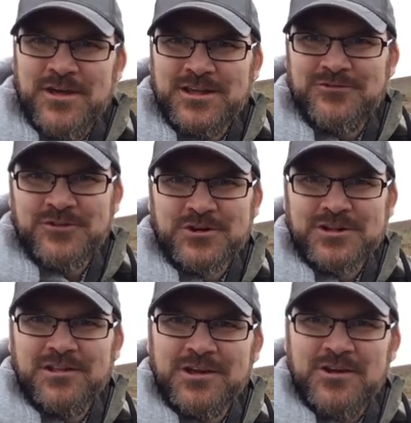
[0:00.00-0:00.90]
Thanks for
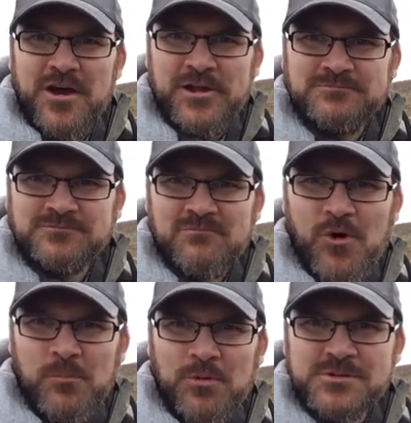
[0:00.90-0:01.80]
clicking on it.
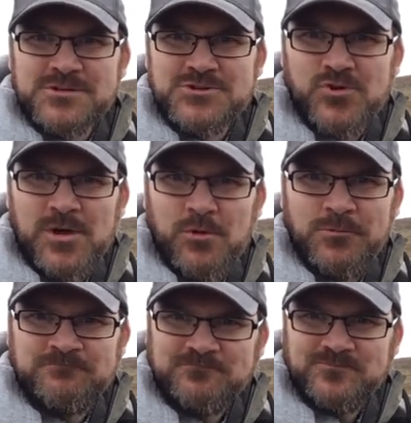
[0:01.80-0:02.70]
Hope it was enjoyable.